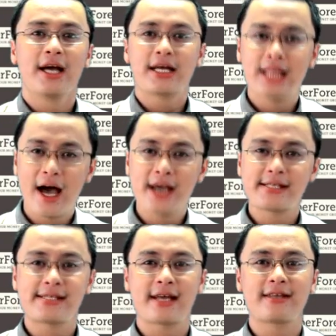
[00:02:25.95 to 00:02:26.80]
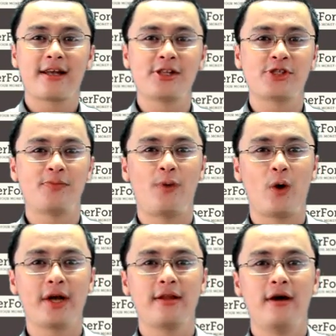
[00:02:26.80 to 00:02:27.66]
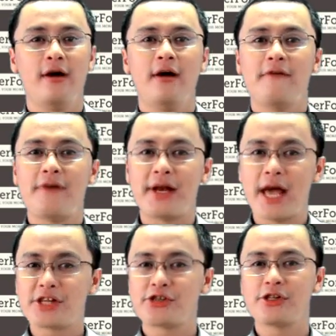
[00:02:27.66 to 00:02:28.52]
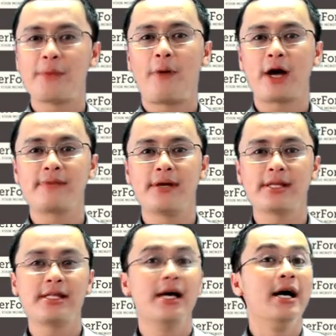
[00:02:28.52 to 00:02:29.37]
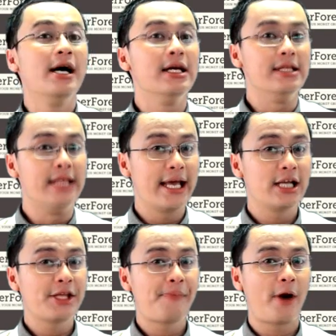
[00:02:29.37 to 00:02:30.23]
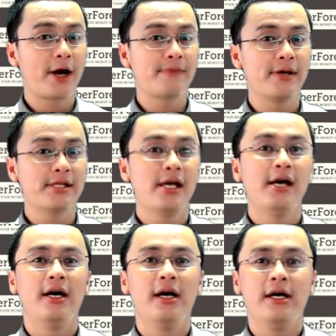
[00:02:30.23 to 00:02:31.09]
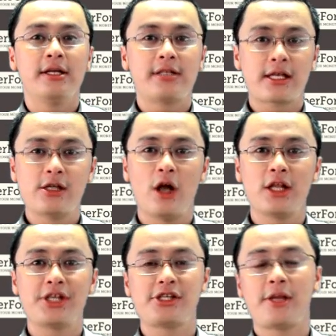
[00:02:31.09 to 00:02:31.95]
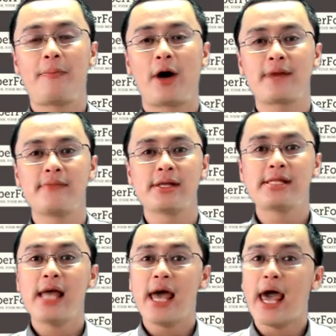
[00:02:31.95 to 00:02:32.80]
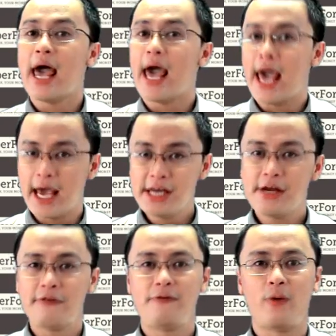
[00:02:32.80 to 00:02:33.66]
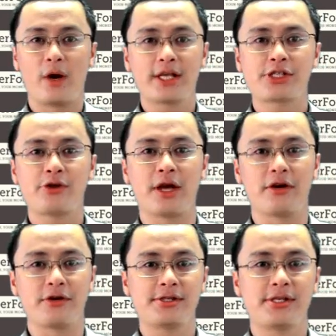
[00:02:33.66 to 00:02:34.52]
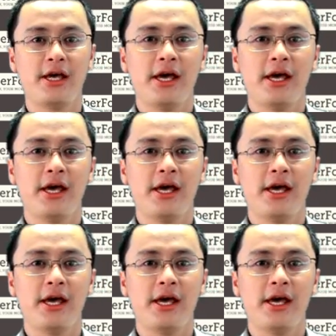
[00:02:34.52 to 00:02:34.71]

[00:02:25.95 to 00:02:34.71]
Clients Technical Support, Financial Department, Legal Department, Technology Department, and Forex Traders.